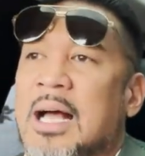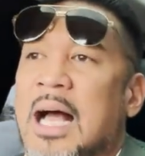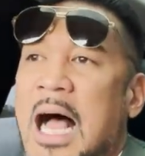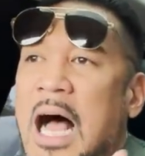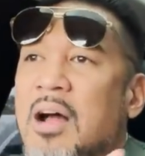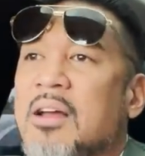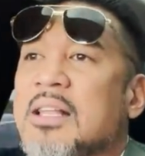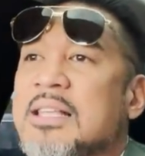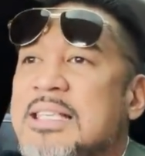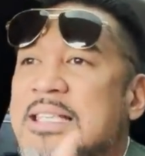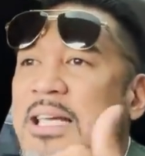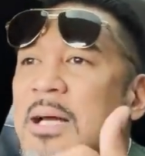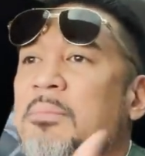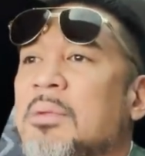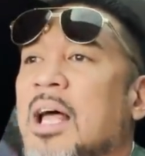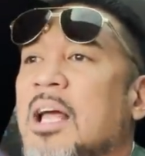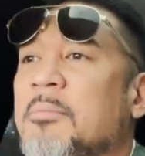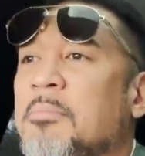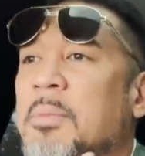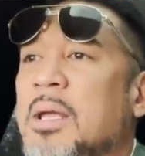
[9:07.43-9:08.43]
How can
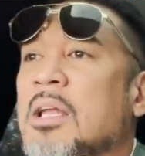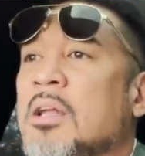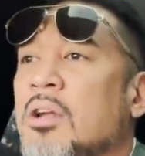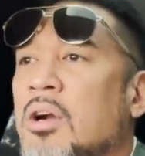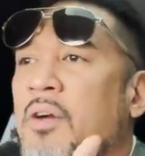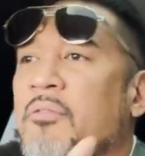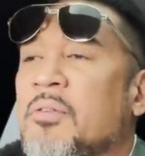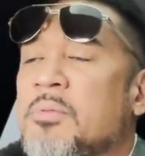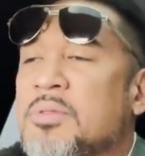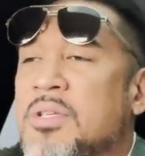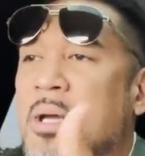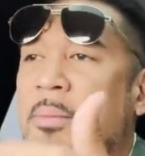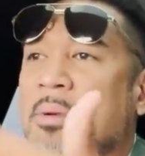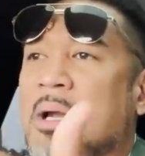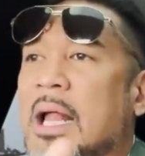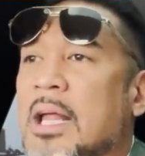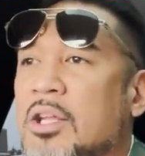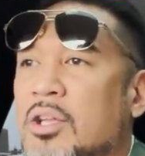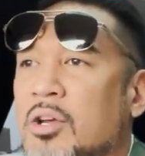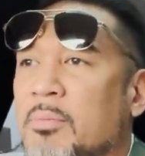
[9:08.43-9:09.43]
somebody like me learn from somebody
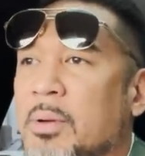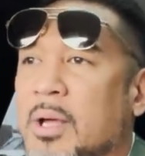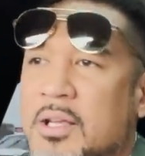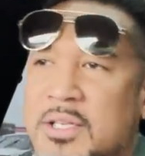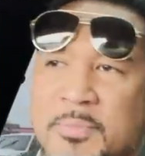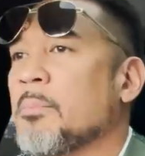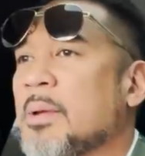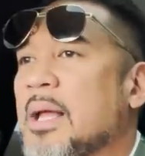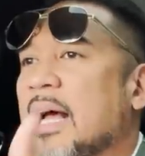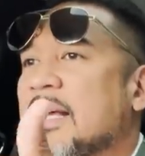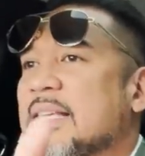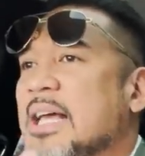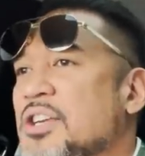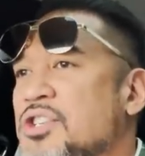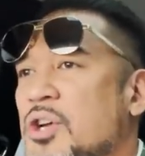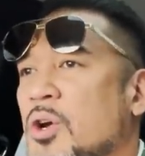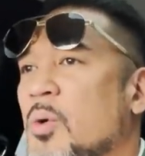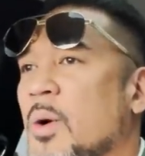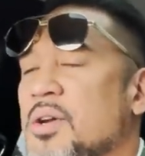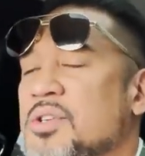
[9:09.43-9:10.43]
like you? Because let me guys
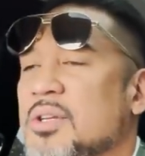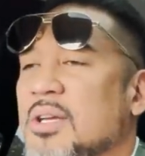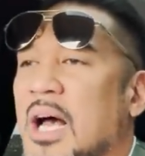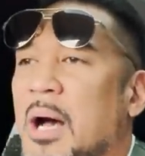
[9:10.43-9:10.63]
ask you a question.